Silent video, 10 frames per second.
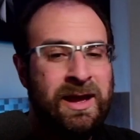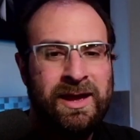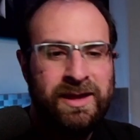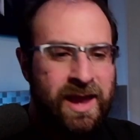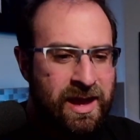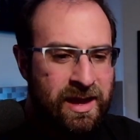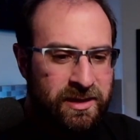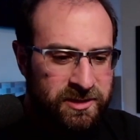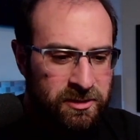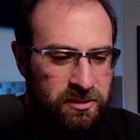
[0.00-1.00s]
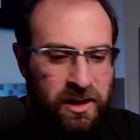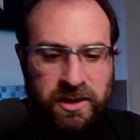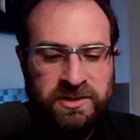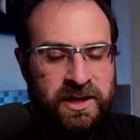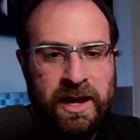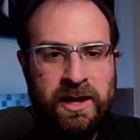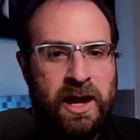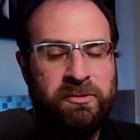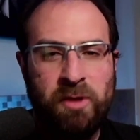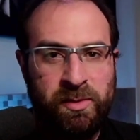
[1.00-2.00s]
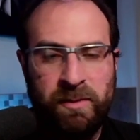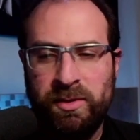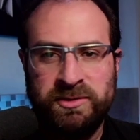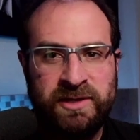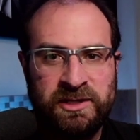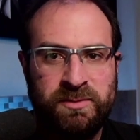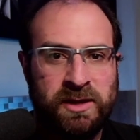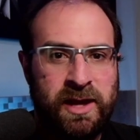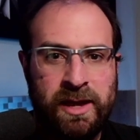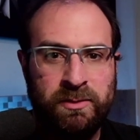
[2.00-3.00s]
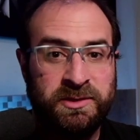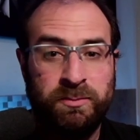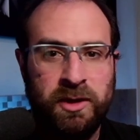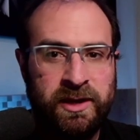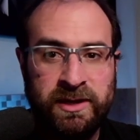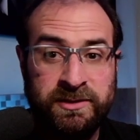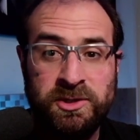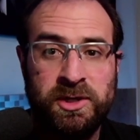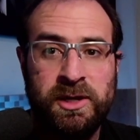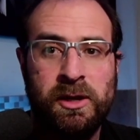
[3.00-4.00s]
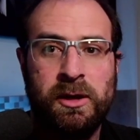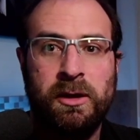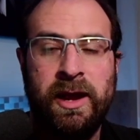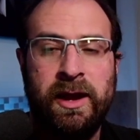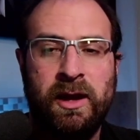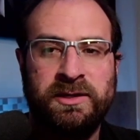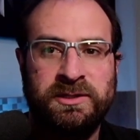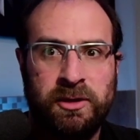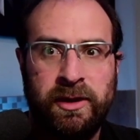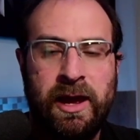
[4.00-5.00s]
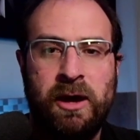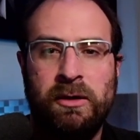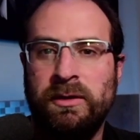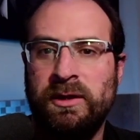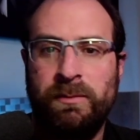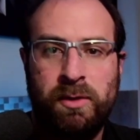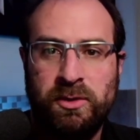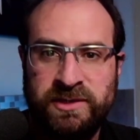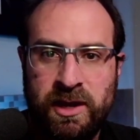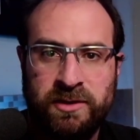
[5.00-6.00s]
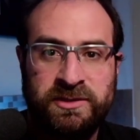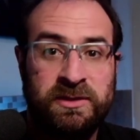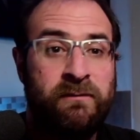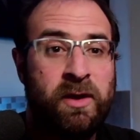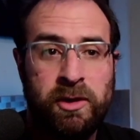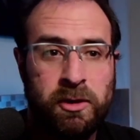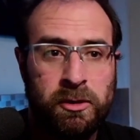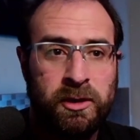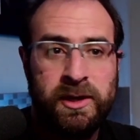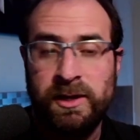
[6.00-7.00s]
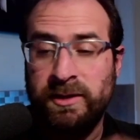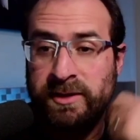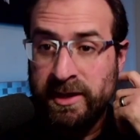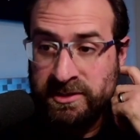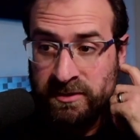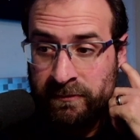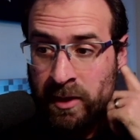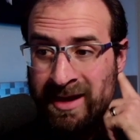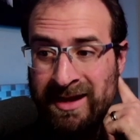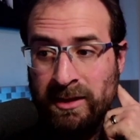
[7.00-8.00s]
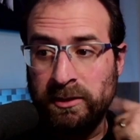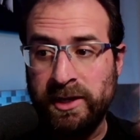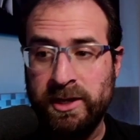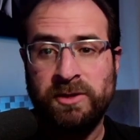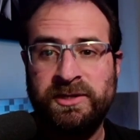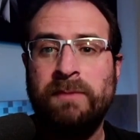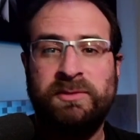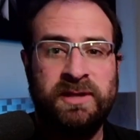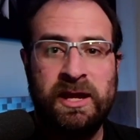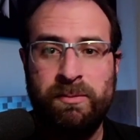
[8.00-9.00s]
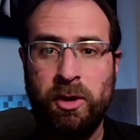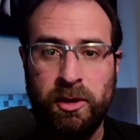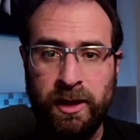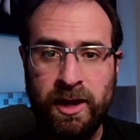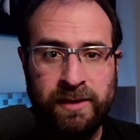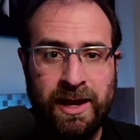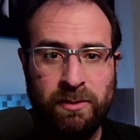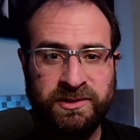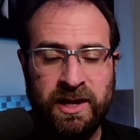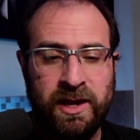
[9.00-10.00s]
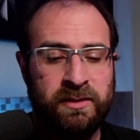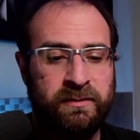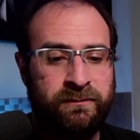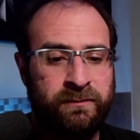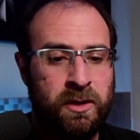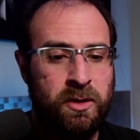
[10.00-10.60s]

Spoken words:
Yeah, so like you said, I grew up in a post house. My dad was a broadcast engineer, and I started out in the post house very early in the days of linear tape-to-tape online. That was kind of